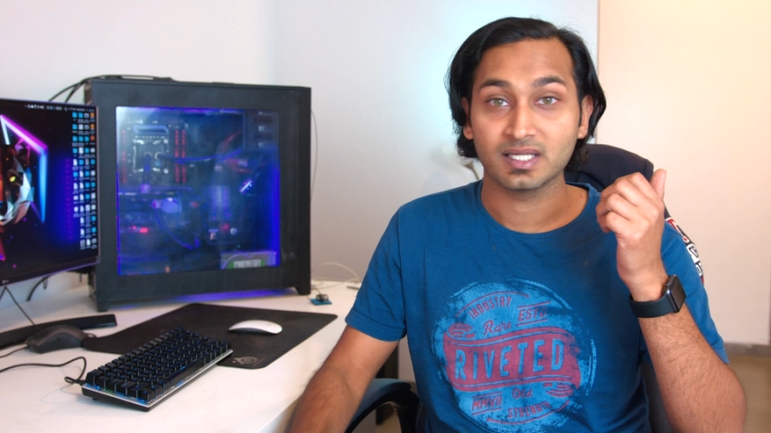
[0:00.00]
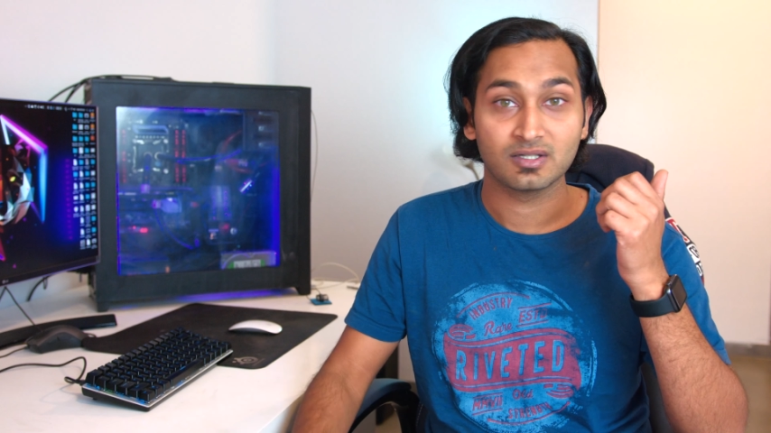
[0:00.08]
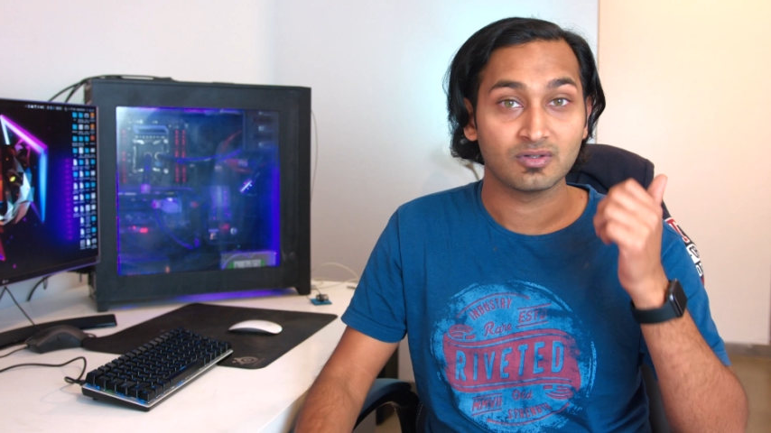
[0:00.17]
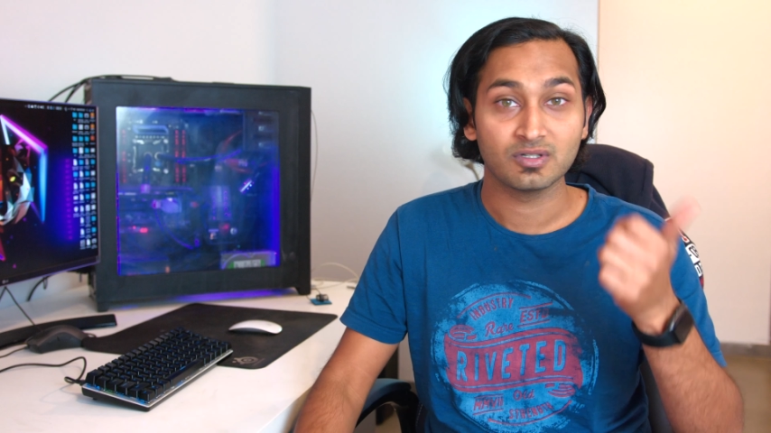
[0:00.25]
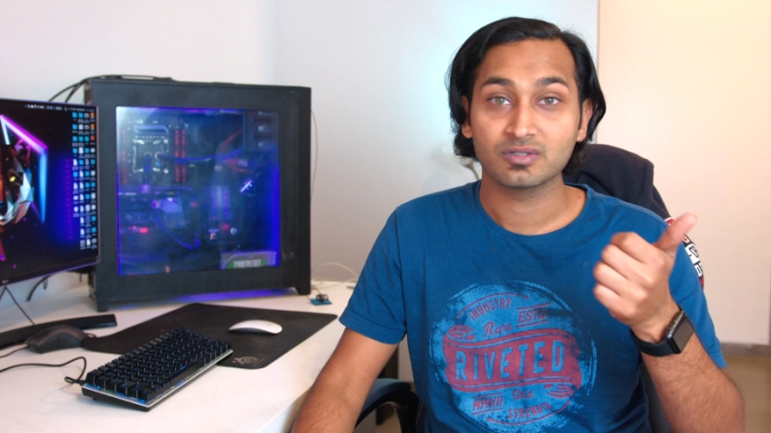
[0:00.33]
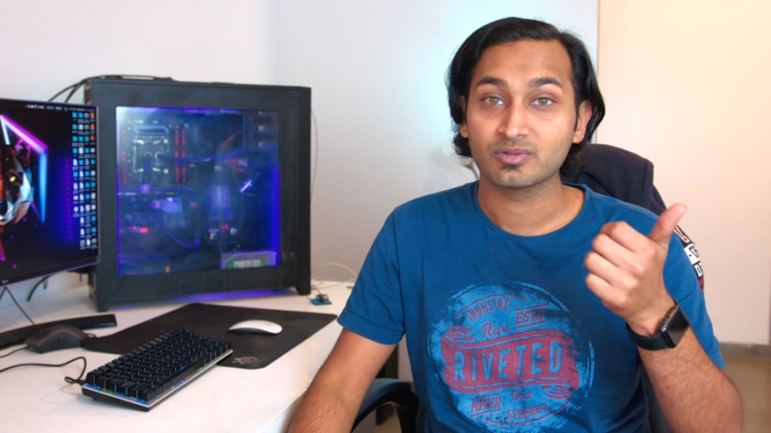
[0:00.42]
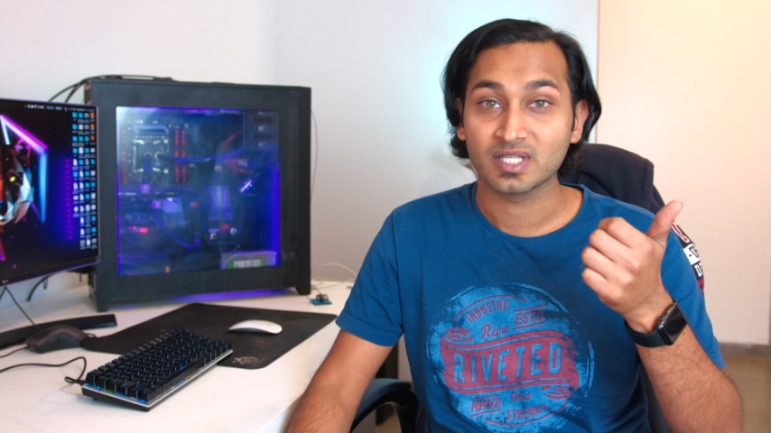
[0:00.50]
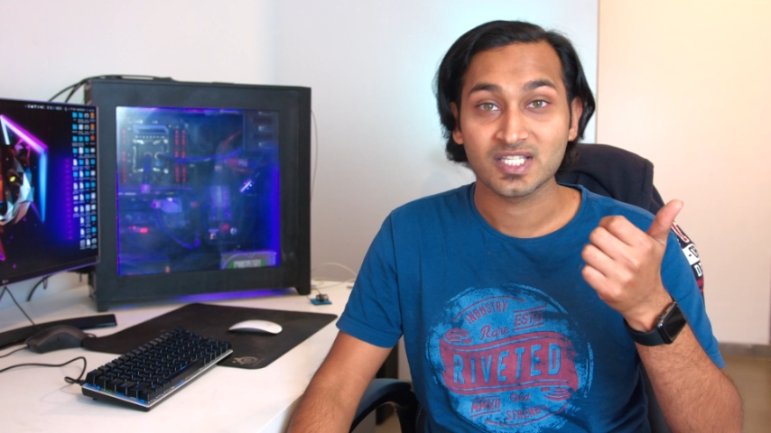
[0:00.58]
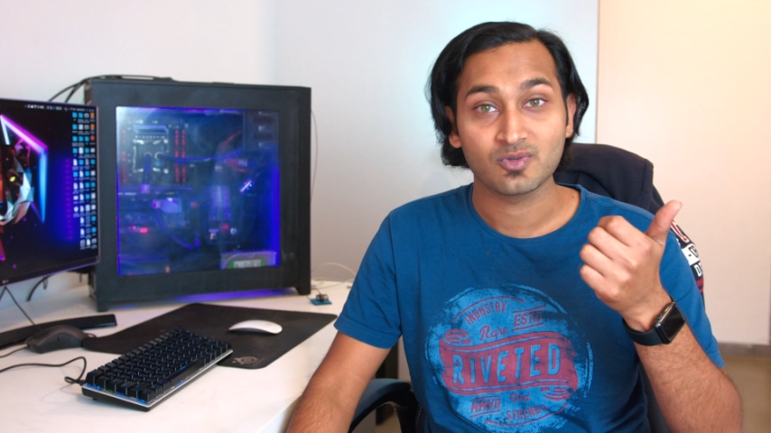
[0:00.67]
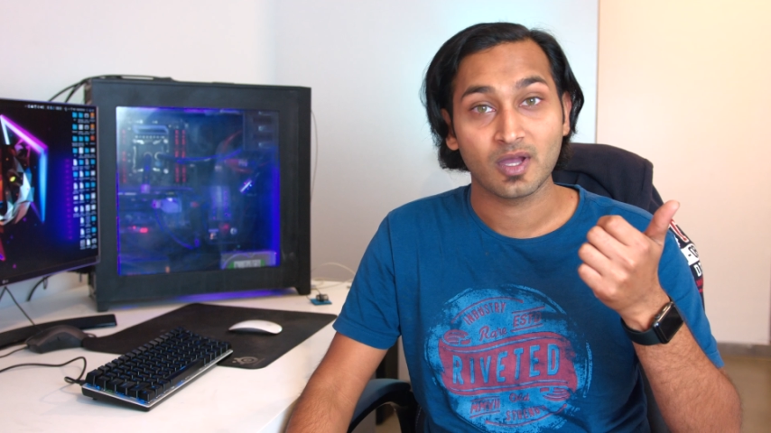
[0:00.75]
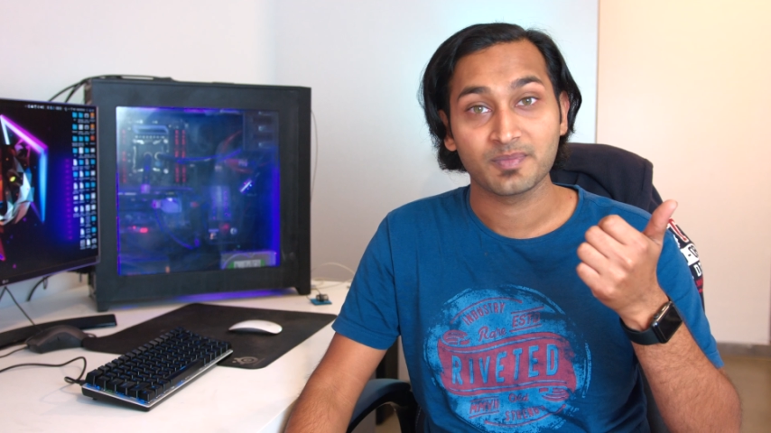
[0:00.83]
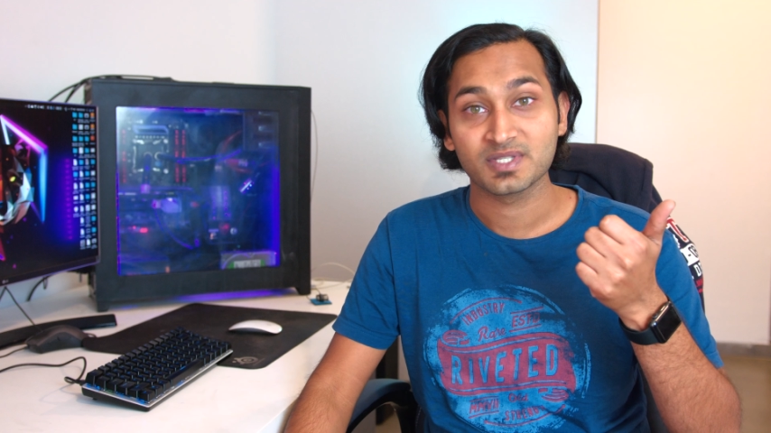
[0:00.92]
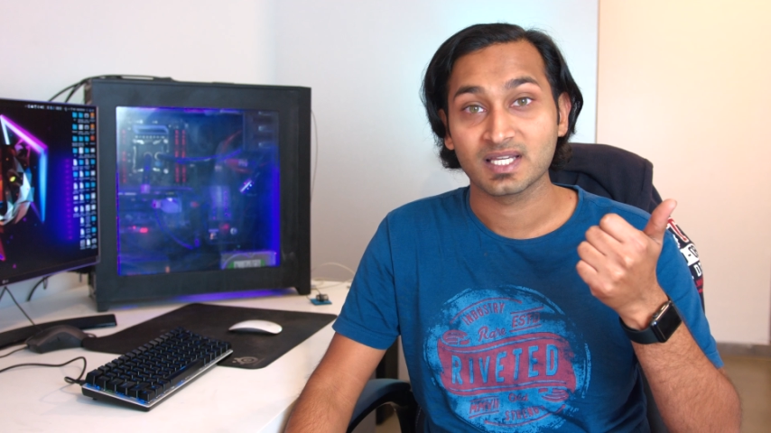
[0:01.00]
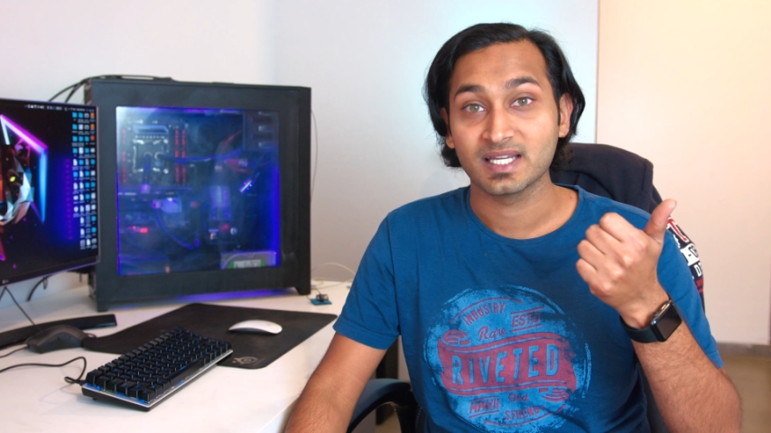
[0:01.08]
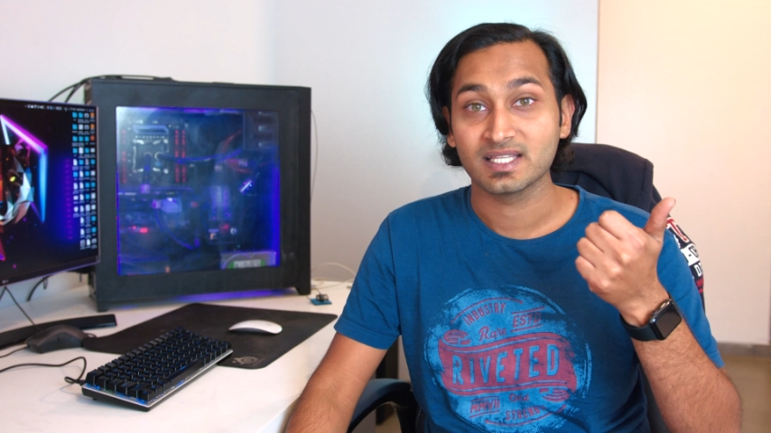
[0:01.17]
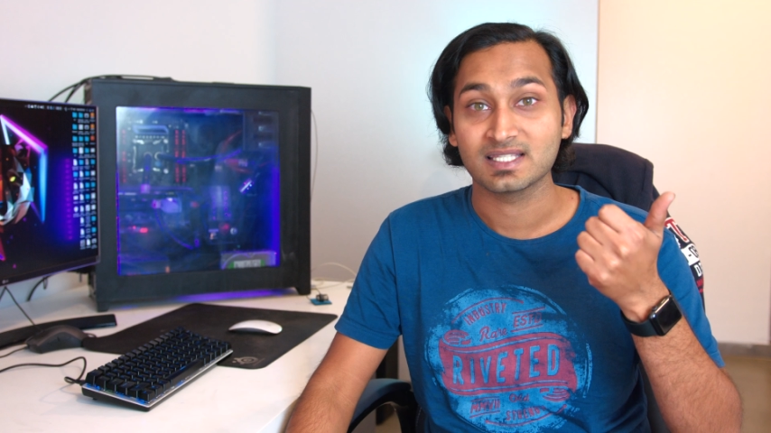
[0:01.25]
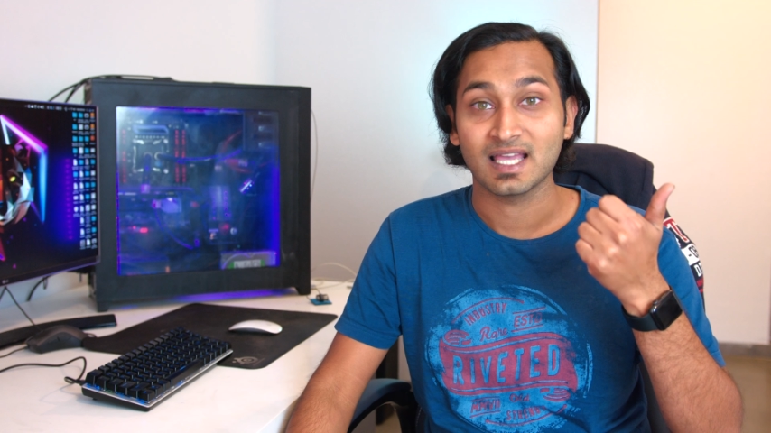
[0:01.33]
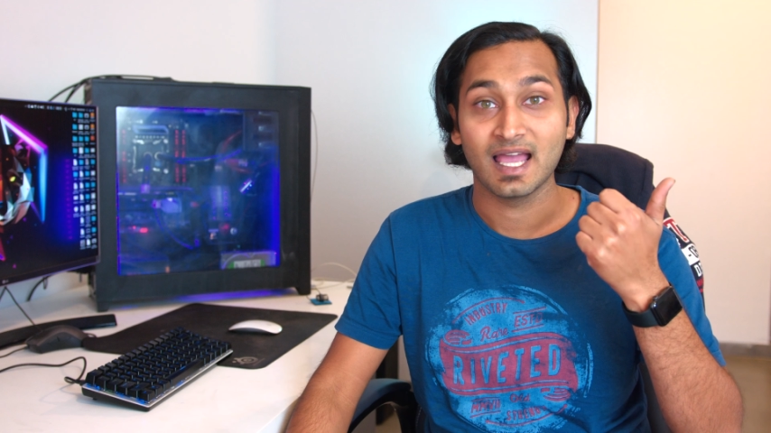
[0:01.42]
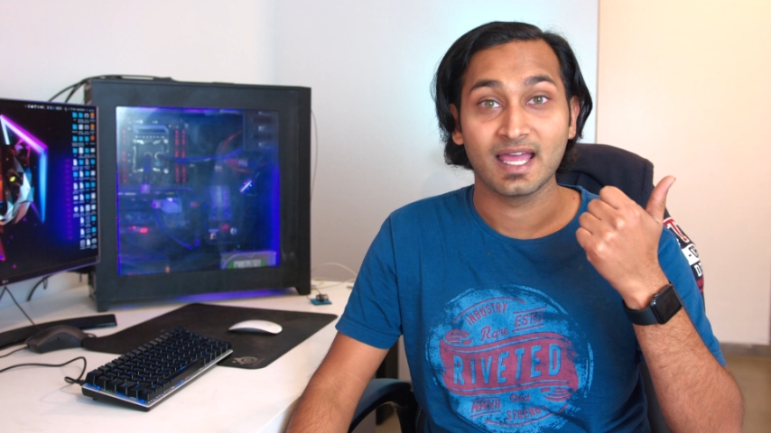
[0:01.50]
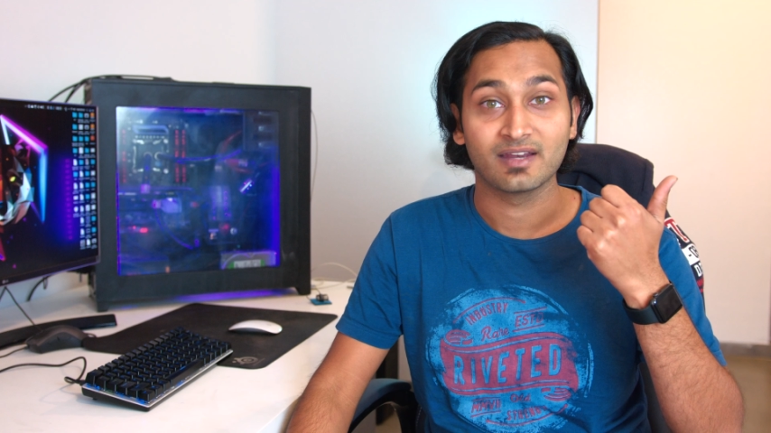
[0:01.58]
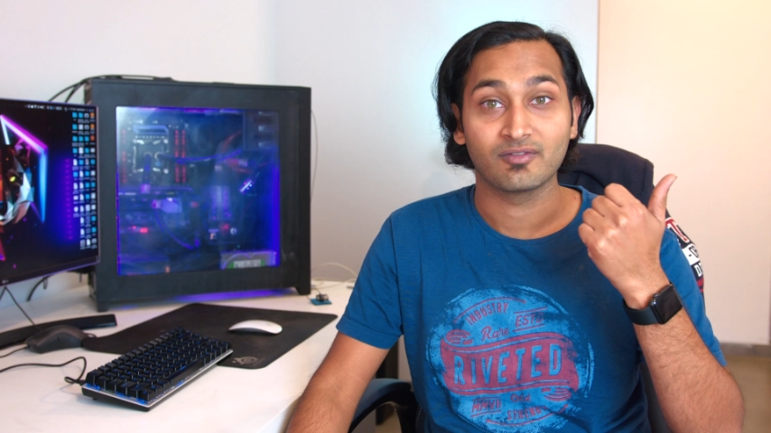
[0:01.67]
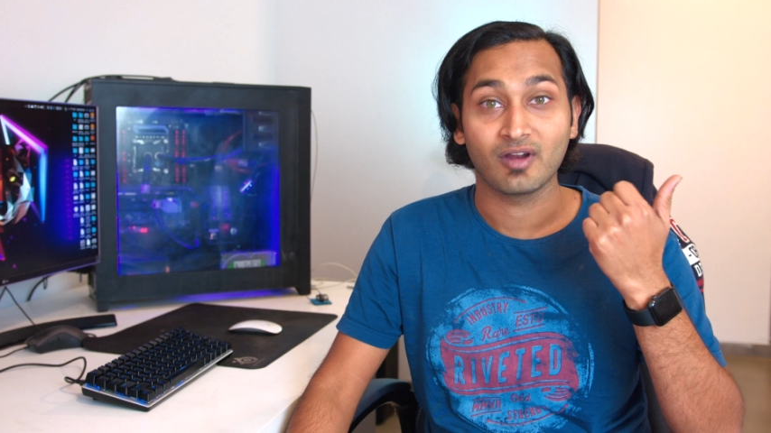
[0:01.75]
go onto these websites and